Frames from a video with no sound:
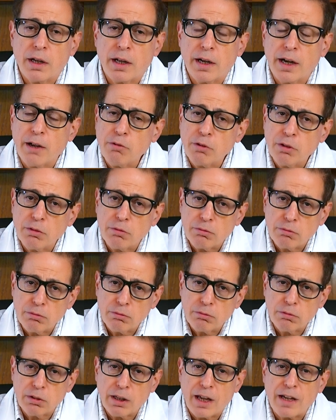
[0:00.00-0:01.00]
And I would
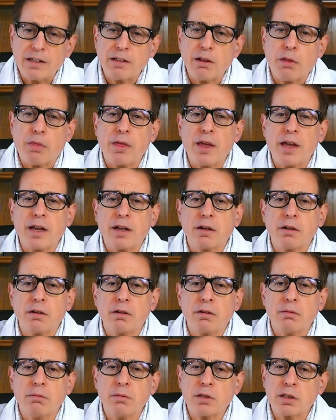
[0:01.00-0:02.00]
like to thank
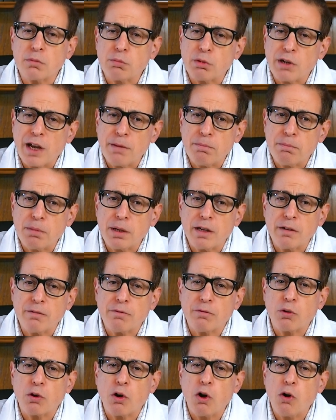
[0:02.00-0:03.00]
Mr. Brad Pitt
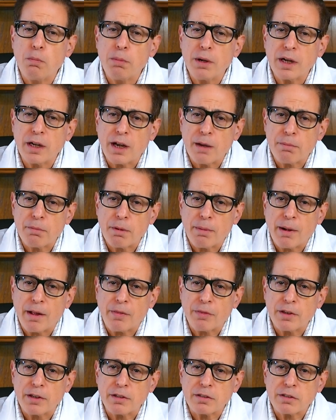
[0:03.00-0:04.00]
for opening up
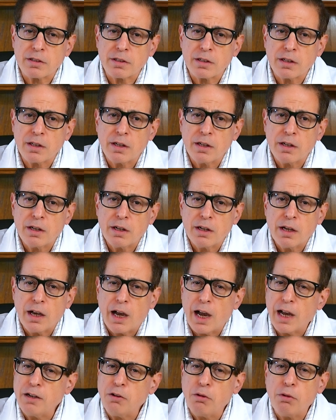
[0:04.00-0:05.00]
about this.
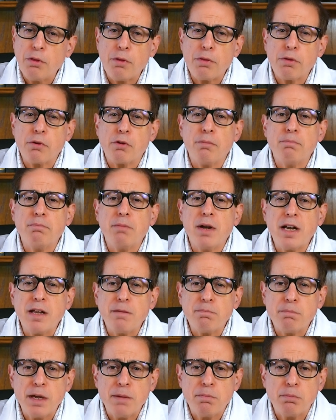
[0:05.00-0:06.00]
I know that there are
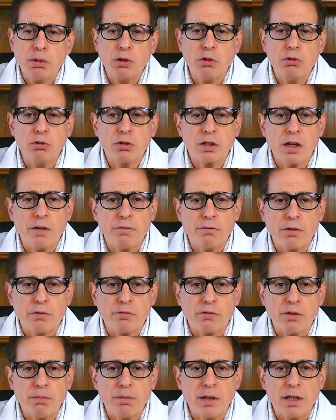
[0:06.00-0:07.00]
many people who suffer
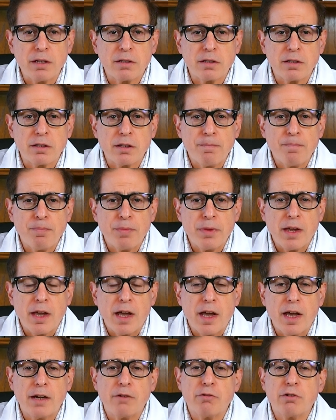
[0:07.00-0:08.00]
from this
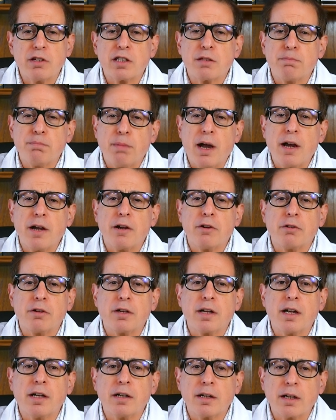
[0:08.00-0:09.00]
and are
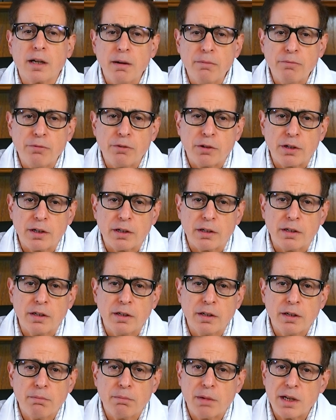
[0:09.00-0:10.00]
inspired and comforted
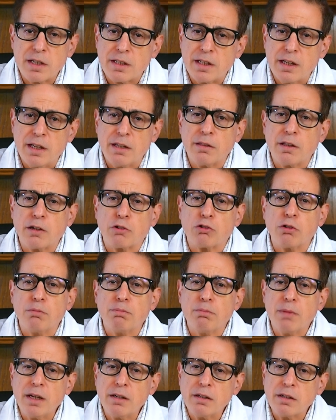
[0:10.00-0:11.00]
by seeing the
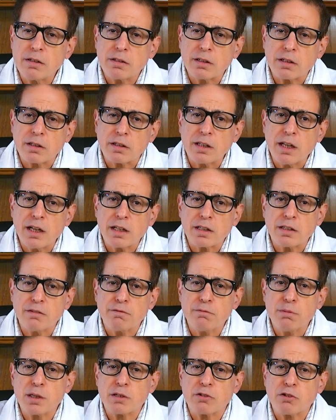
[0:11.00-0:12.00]
tremendous success
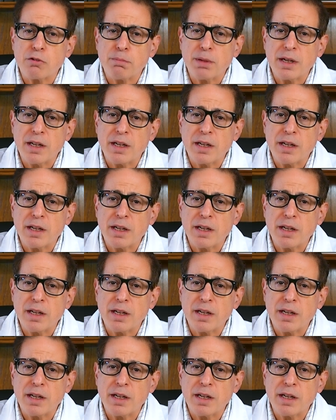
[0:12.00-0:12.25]
of Mr.